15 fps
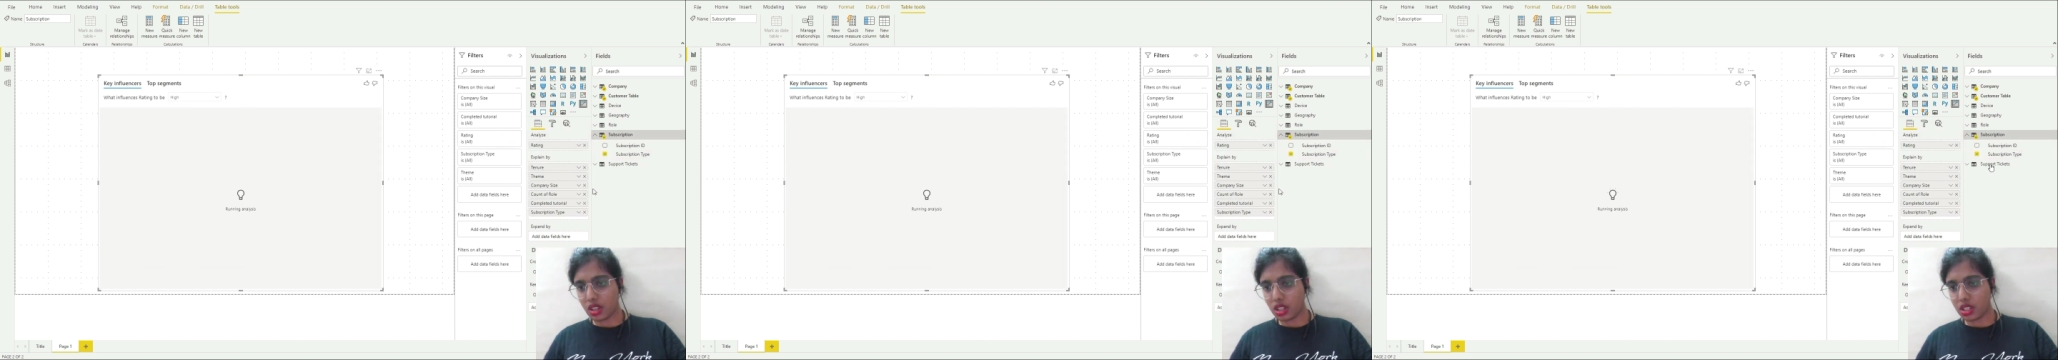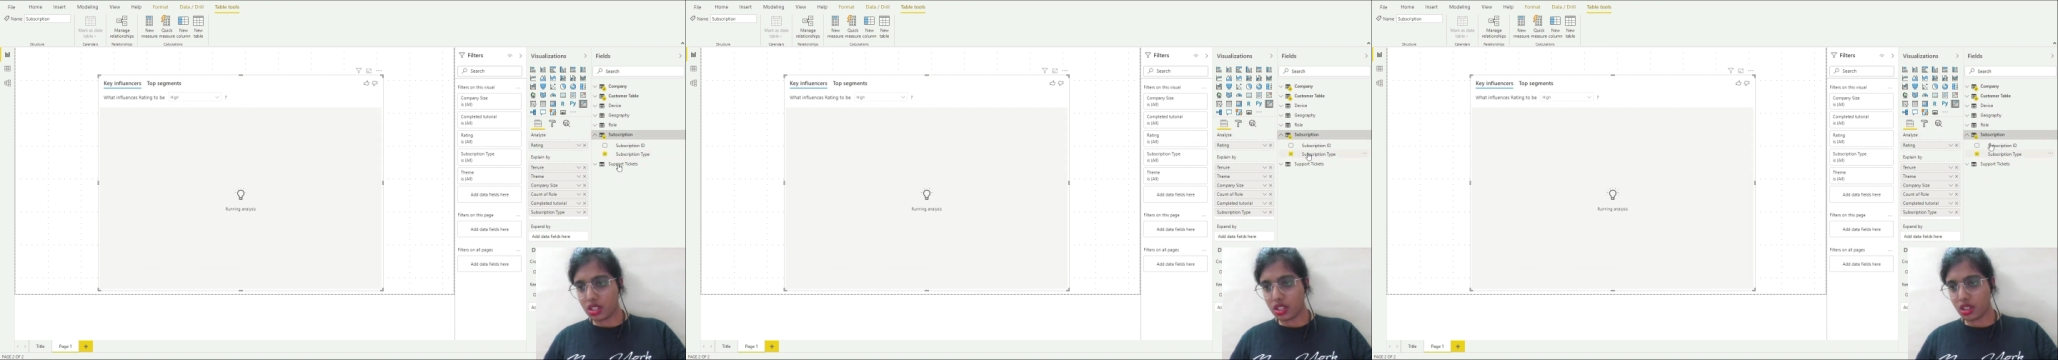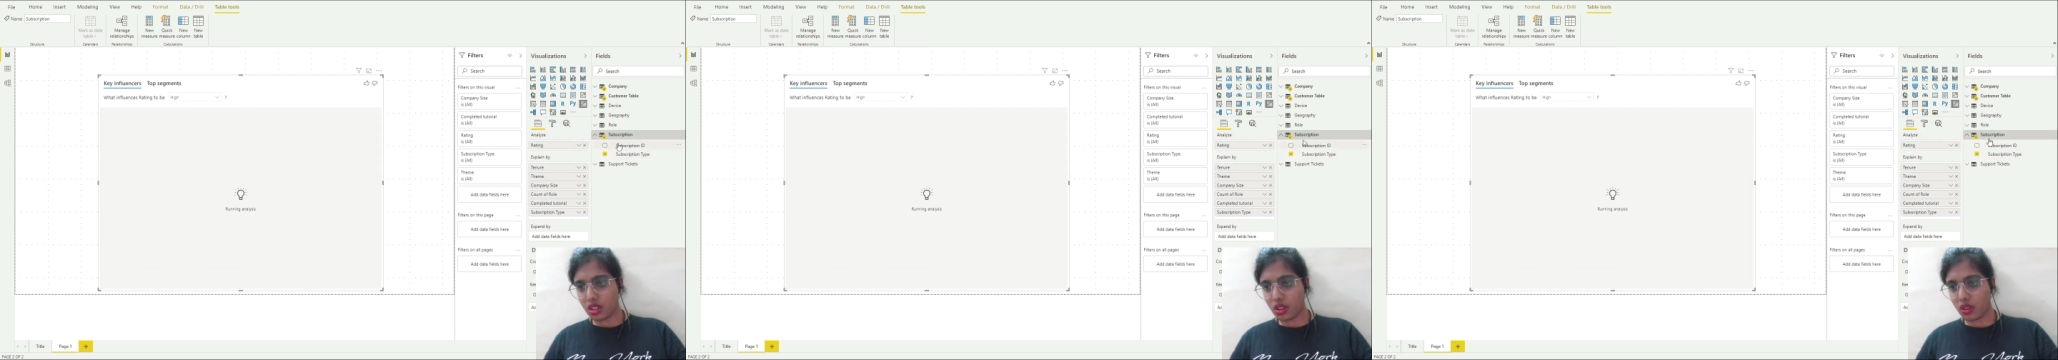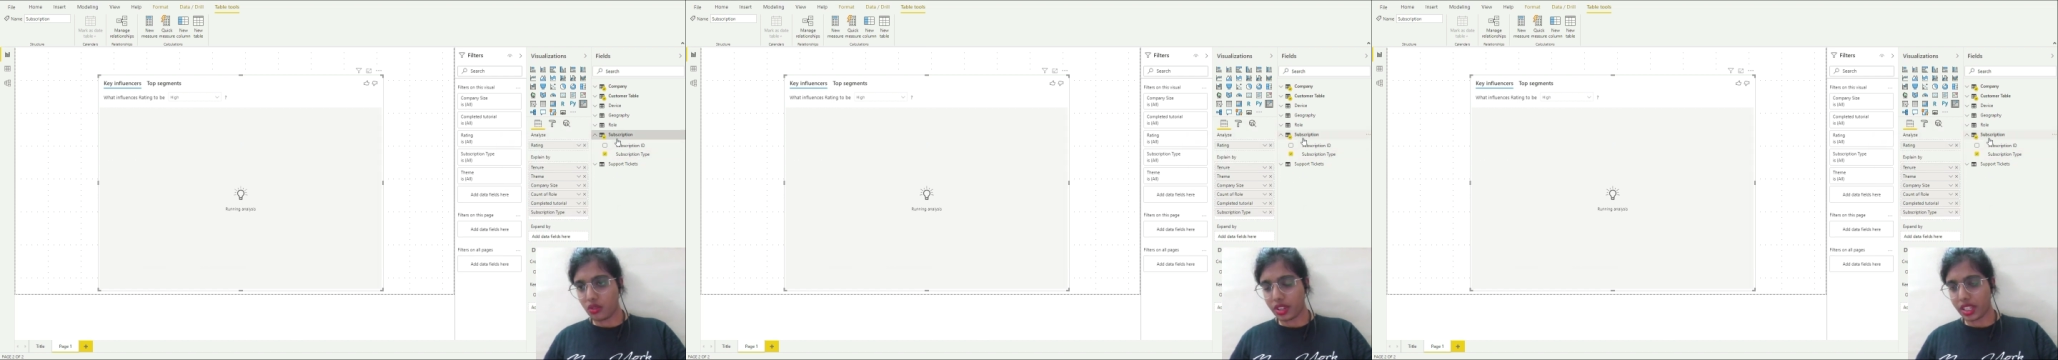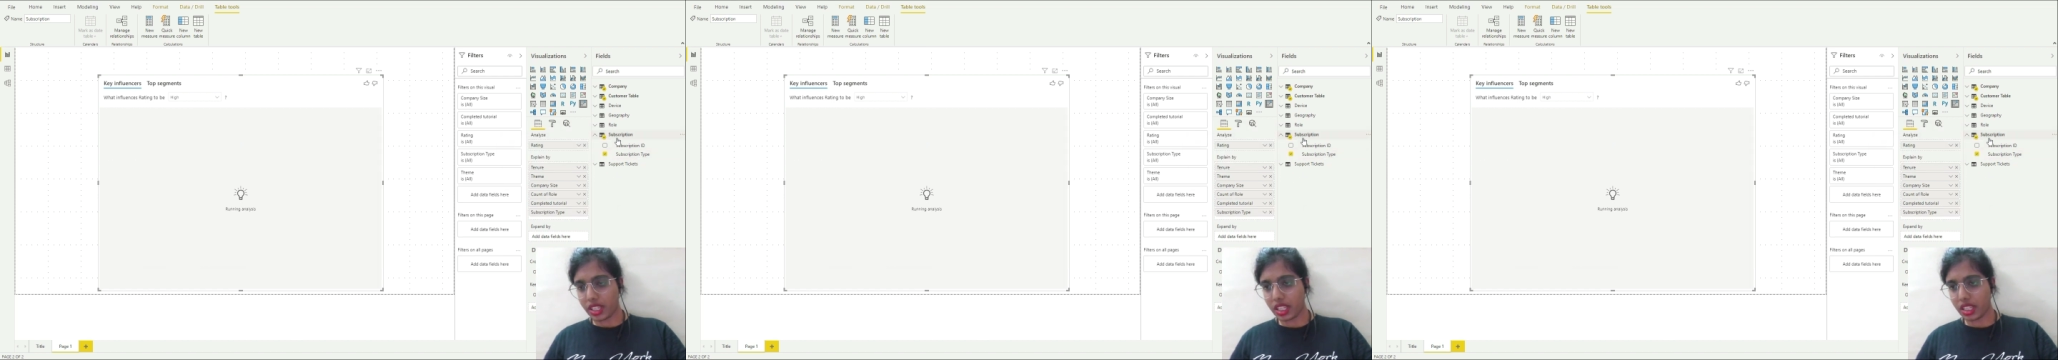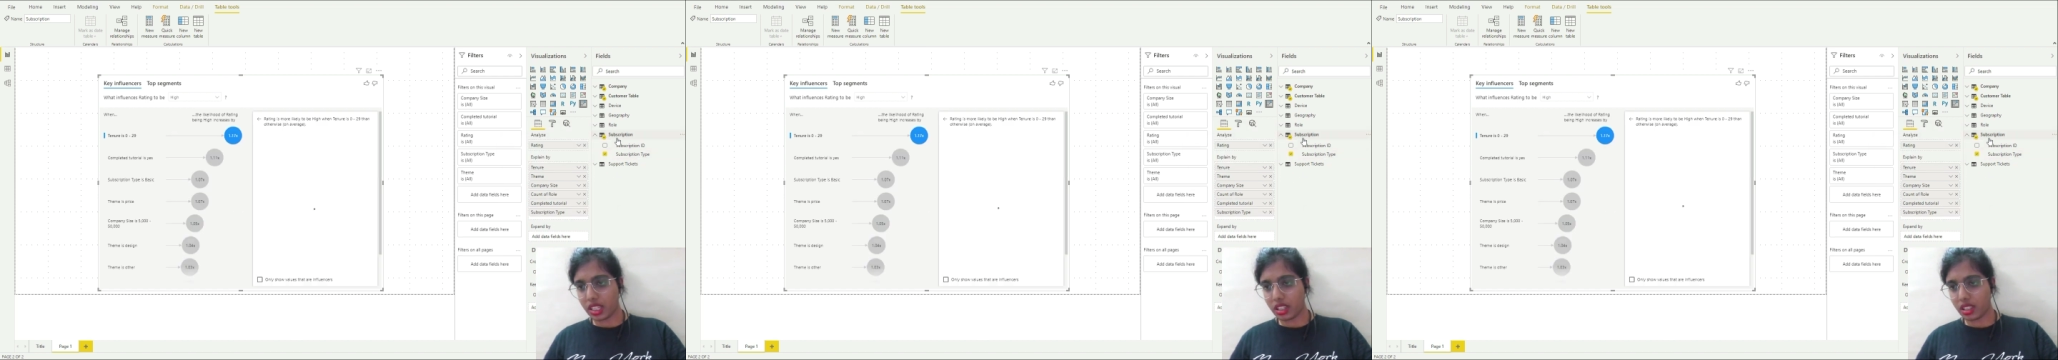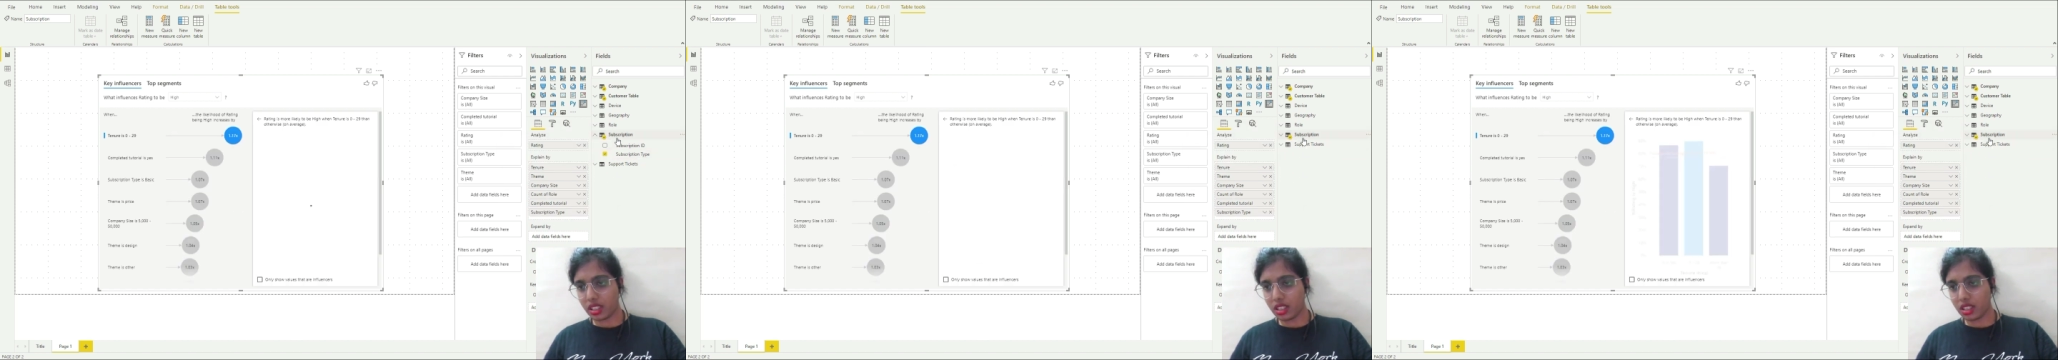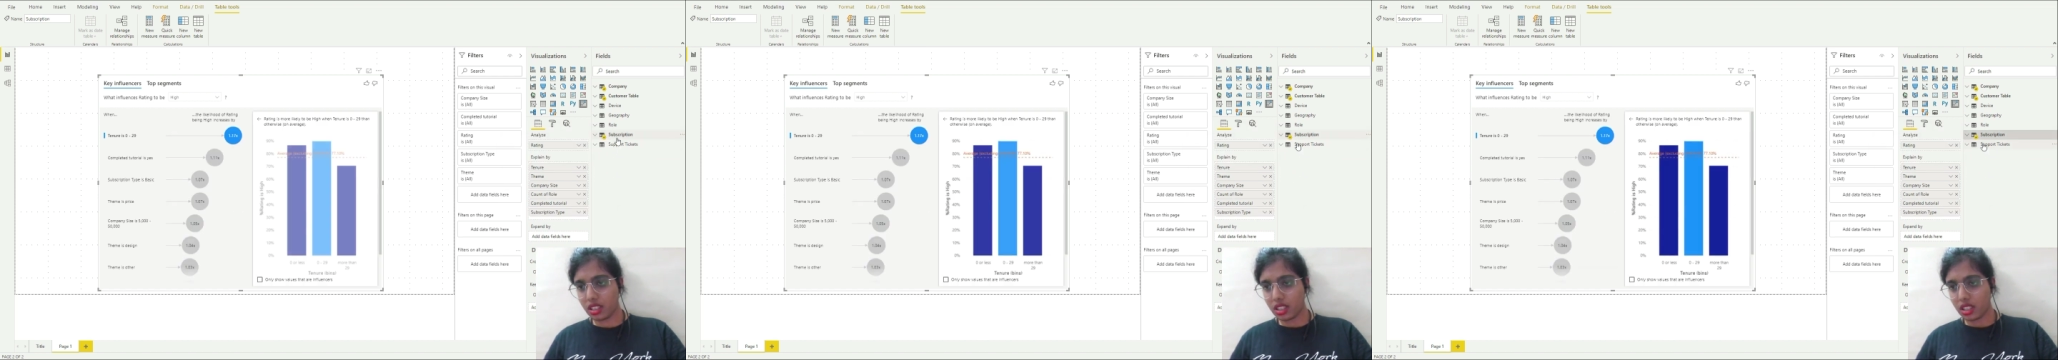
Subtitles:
also over here,